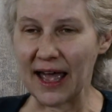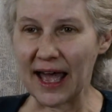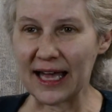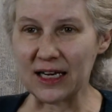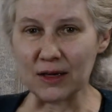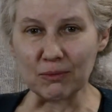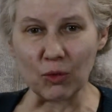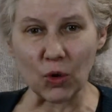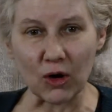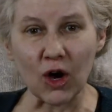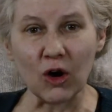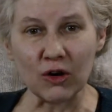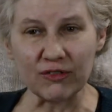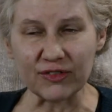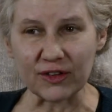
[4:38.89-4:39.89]
And
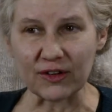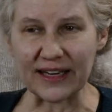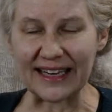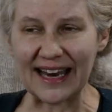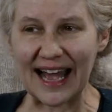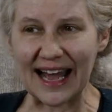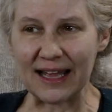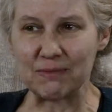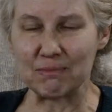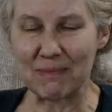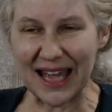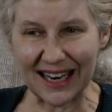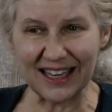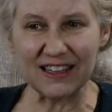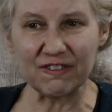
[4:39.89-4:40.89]
moreover, it had
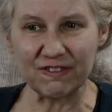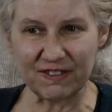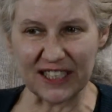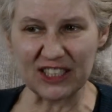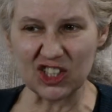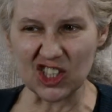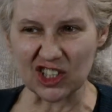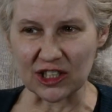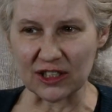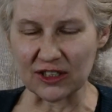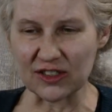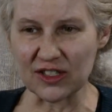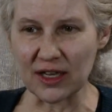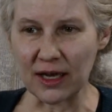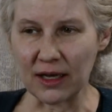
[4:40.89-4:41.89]
many
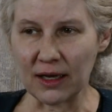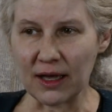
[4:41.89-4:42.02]
features